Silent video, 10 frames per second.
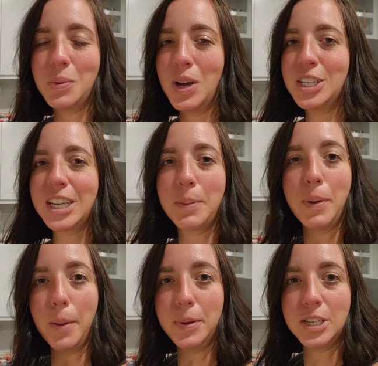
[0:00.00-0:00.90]
to watch like a
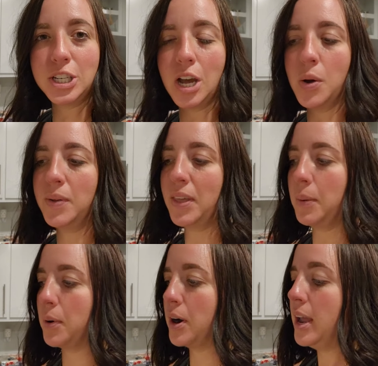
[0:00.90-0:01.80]
puppet show, and they
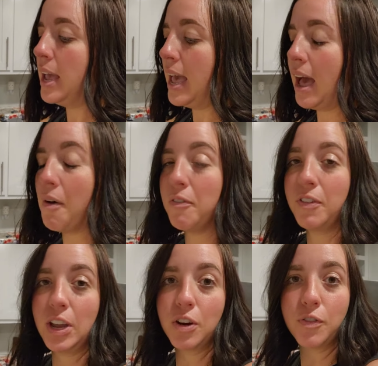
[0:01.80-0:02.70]
were having
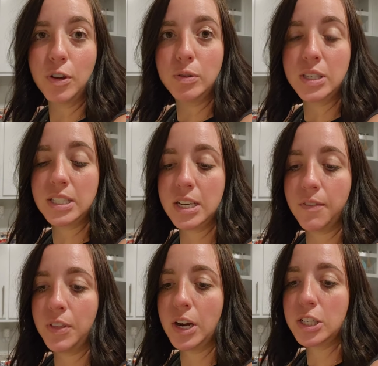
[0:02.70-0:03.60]
finger foods and
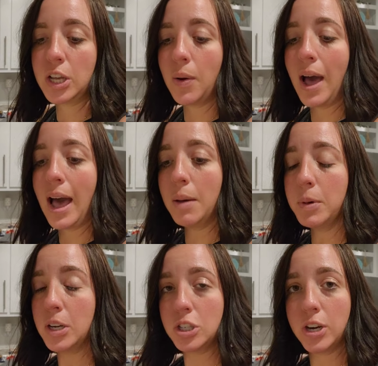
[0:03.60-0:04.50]
stuff there. So I'm
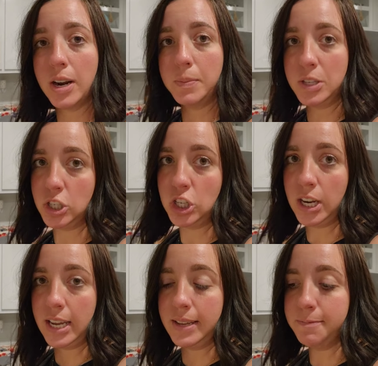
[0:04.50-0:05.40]
going to shred up this
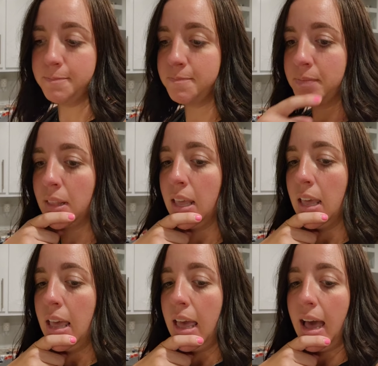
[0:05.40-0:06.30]
chicken.
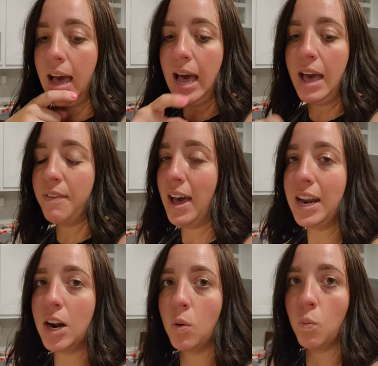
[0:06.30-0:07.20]
I have had
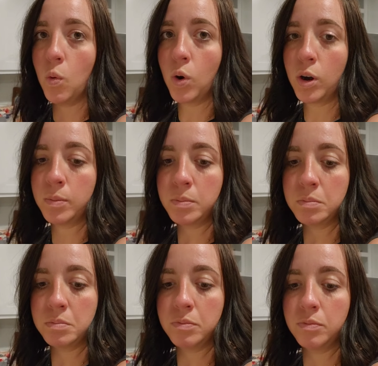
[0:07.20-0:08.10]
it on warm
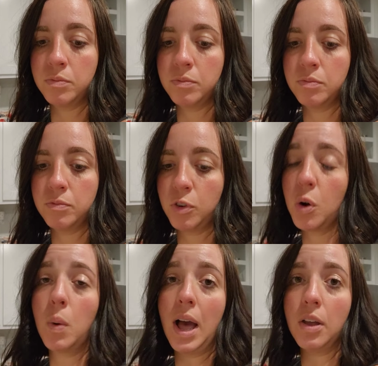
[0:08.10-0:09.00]
for
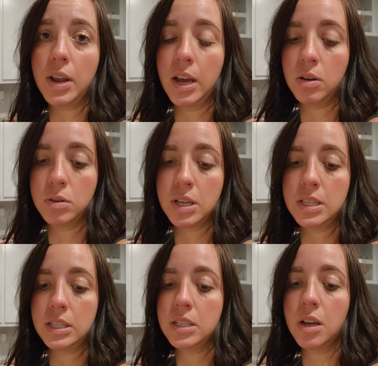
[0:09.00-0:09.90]
a while now because
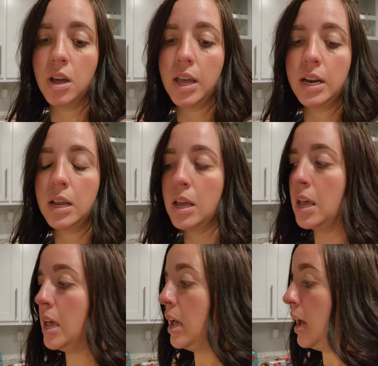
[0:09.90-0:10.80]
it's done.
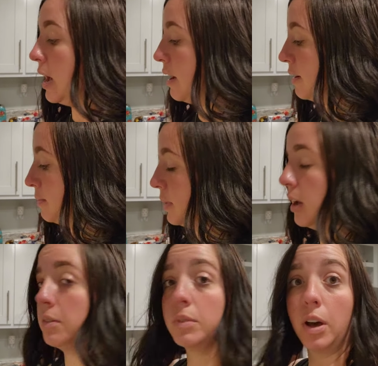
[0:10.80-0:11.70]
Um,
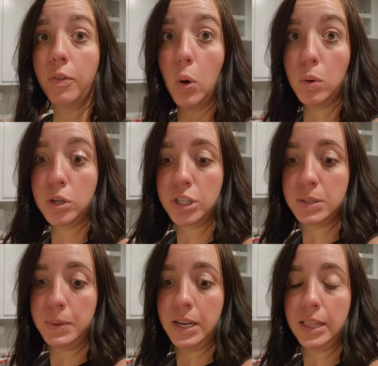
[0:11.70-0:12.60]
of course,
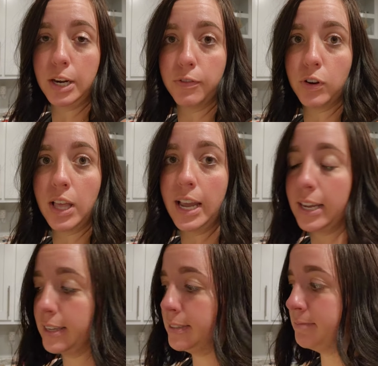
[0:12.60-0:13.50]
it's been in there for like